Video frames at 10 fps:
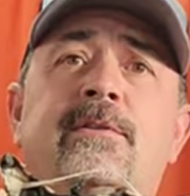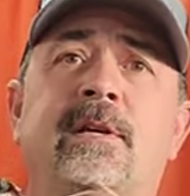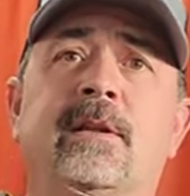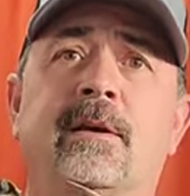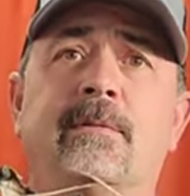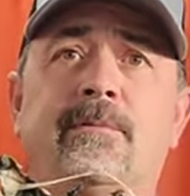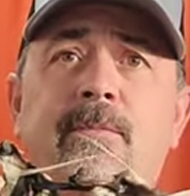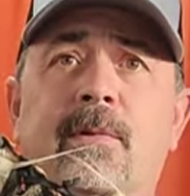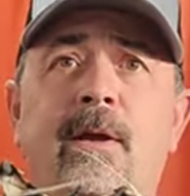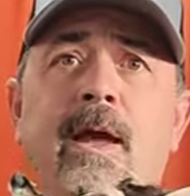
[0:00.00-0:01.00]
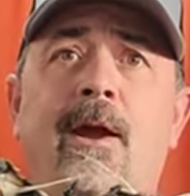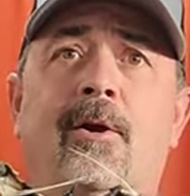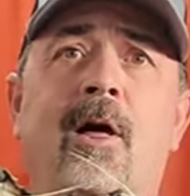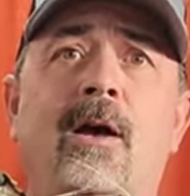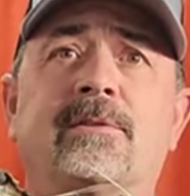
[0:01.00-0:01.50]
can see the
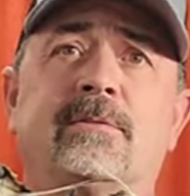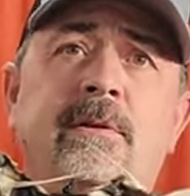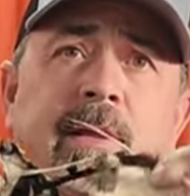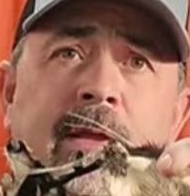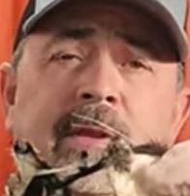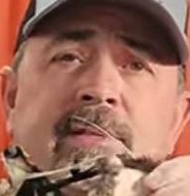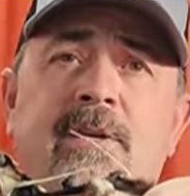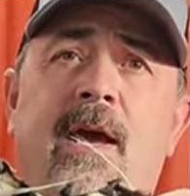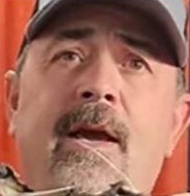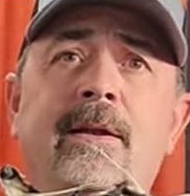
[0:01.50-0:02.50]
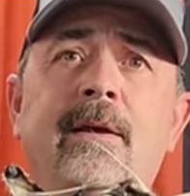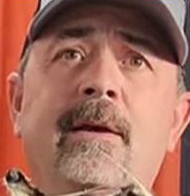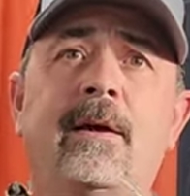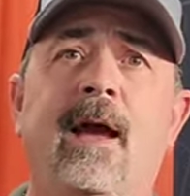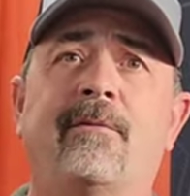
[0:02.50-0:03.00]
hair loss in this side
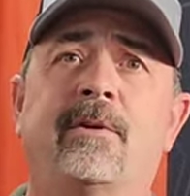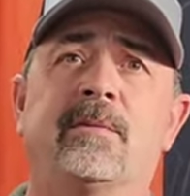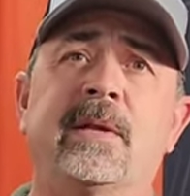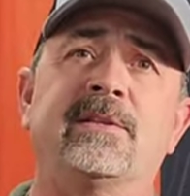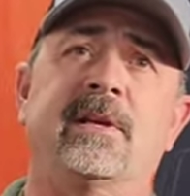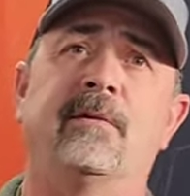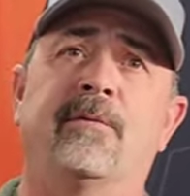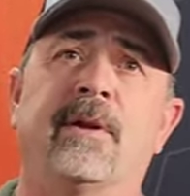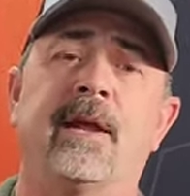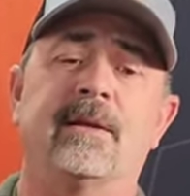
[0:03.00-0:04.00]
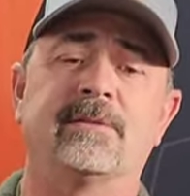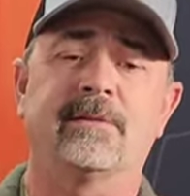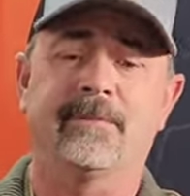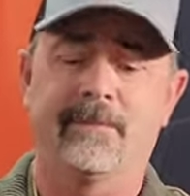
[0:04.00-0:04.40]
after it's been sitting for days.